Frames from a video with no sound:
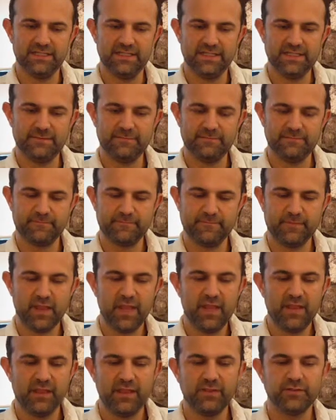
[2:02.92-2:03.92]
that.
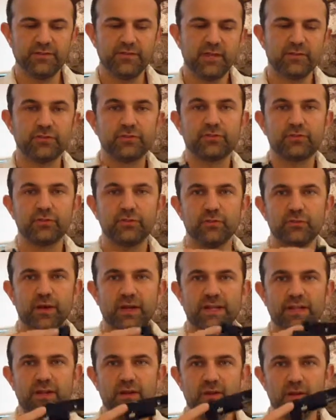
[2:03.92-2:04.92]
Then there's another screw
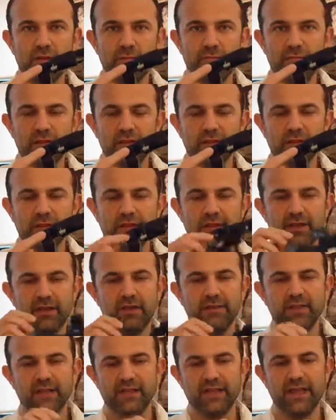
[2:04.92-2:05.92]
right here in the middle
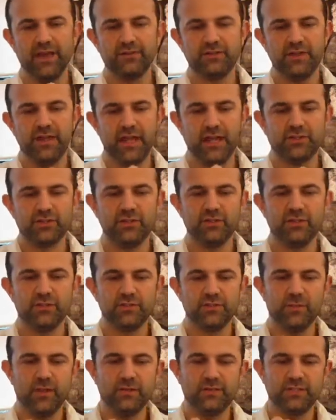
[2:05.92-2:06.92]
that allows you to actually do
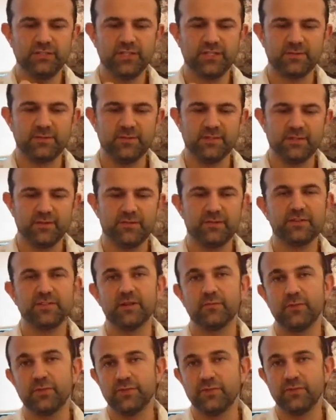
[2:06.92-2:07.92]
some other adjustments. If for
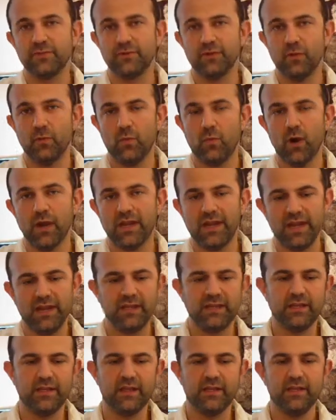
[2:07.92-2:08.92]
some reason you don't want
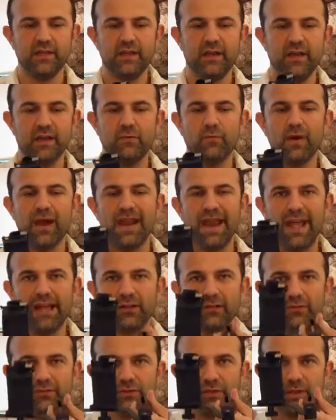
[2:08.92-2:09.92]
it at a right
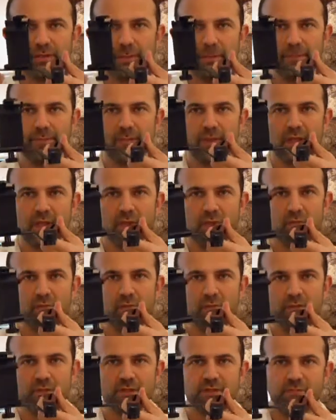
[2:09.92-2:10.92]
angle, you can
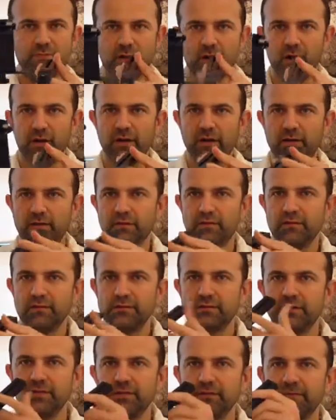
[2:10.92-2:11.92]
move this part
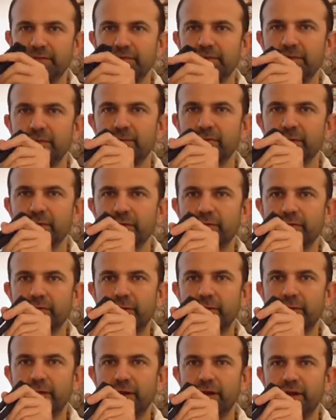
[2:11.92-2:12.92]
a little
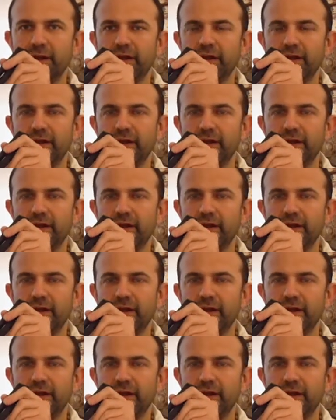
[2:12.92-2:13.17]
further